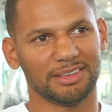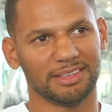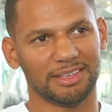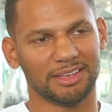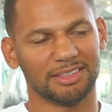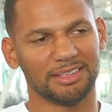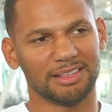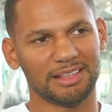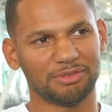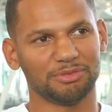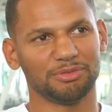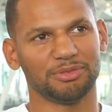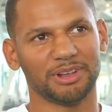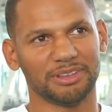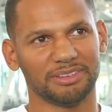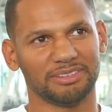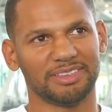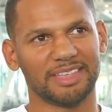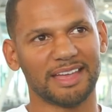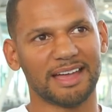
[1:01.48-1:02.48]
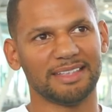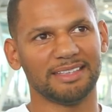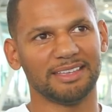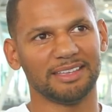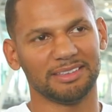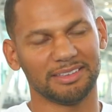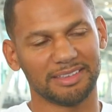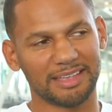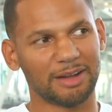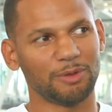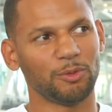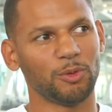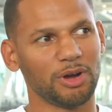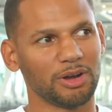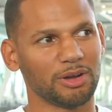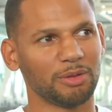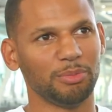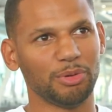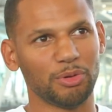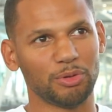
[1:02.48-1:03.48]
and the level of understanding, and now
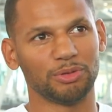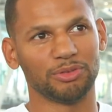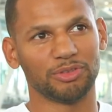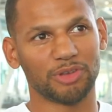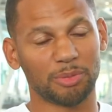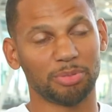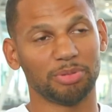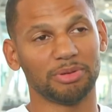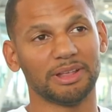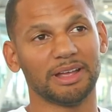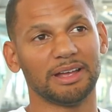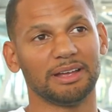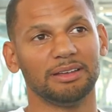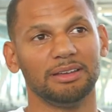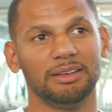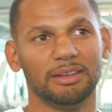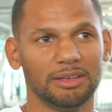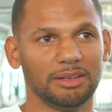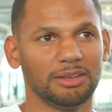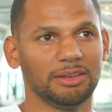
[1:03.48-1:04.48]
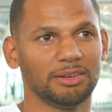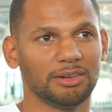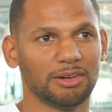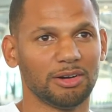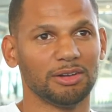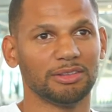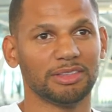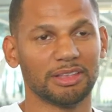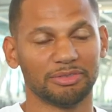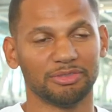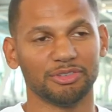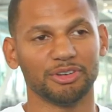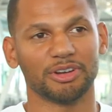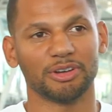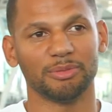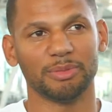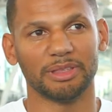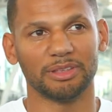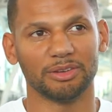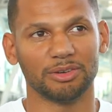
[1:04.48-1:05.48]
what I can build on top of that, I'd definitely
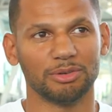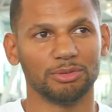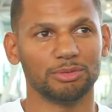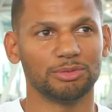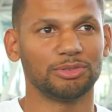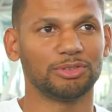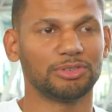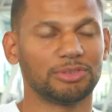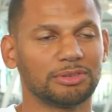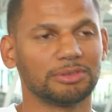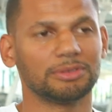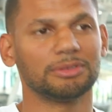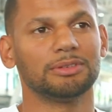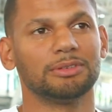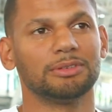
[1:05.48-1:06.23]
recommend the course.